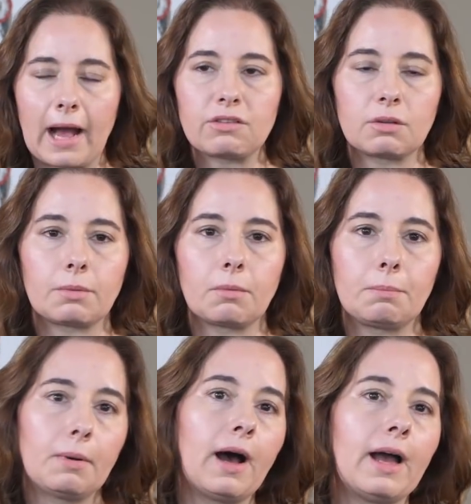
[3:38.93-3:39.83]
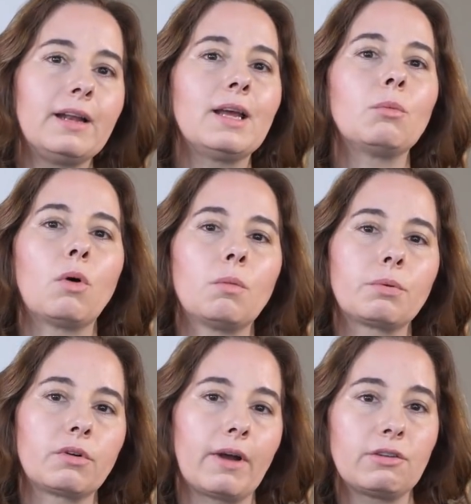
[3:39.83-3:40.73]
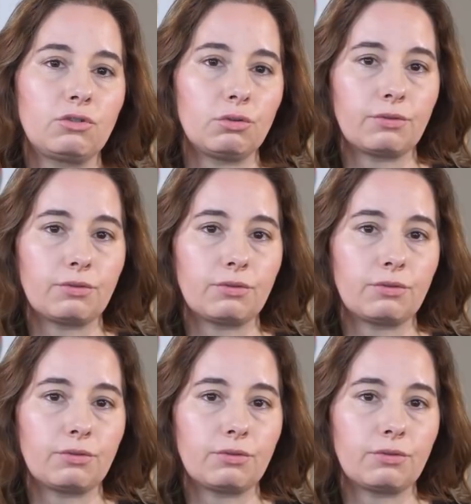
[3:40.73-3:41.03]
Possible, but it won't progress too